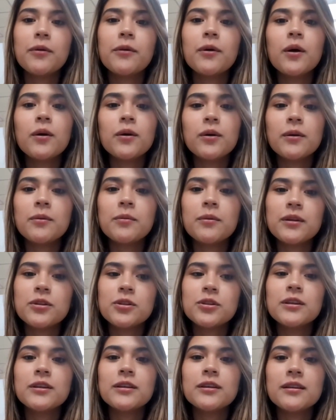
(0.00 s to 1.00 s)
longer
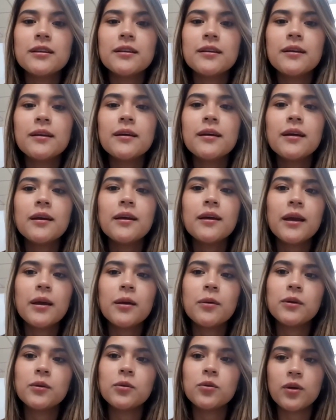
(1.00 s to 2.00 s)
missions? Can
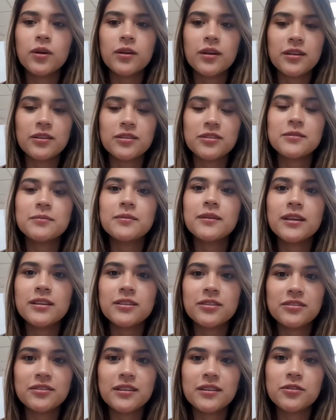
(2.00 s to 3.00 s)
we walk in space
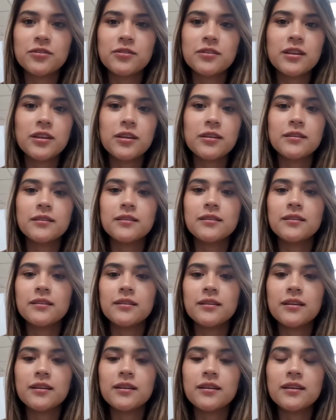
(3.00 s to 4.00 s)
safely?
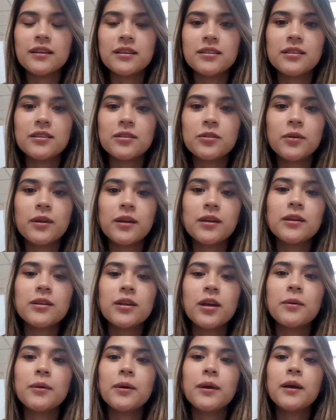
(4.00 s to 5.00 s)
This is where the
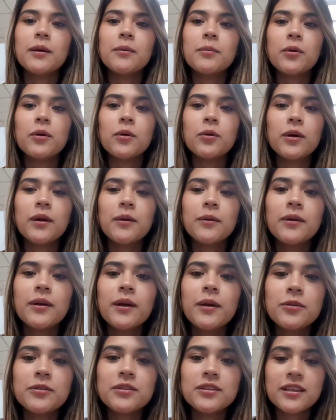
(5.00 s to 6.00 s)
Gemini program
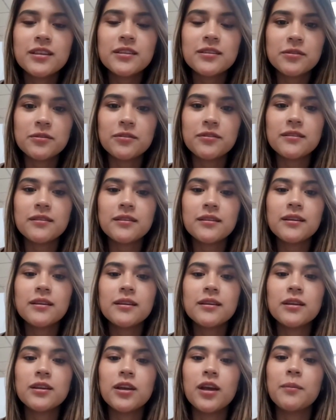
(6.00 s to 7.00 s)
comes in.
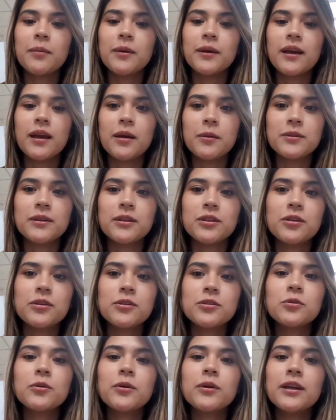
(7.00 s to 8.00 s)
The Gemini
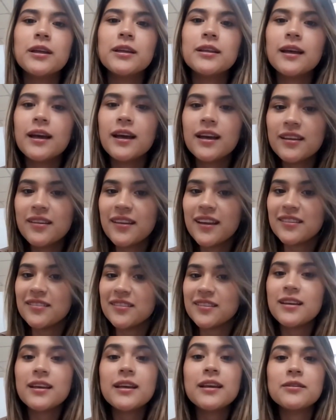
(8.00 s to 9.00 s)
missions were designed as
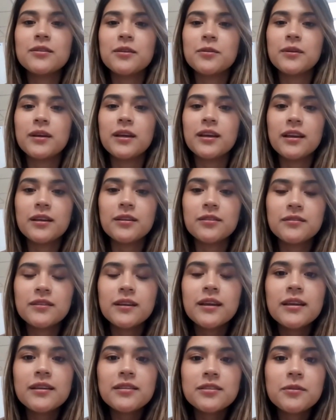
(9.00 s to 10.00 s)
an intermediate
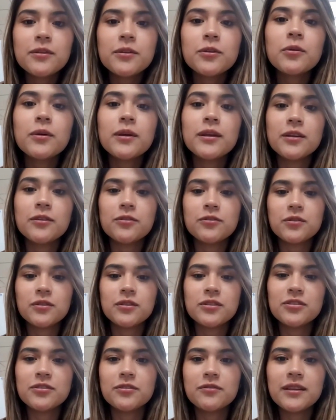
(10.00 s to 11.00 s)
phase between the
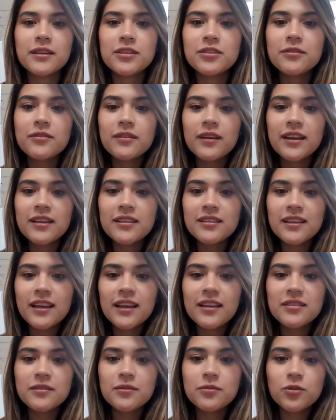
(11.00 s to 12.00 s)
first space flights
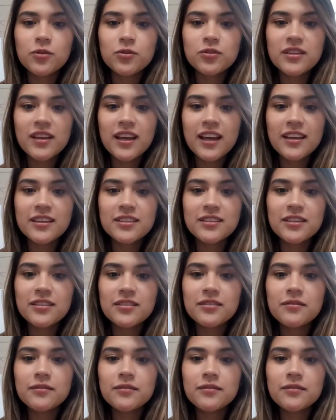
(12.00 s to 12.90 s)
and the moon landing.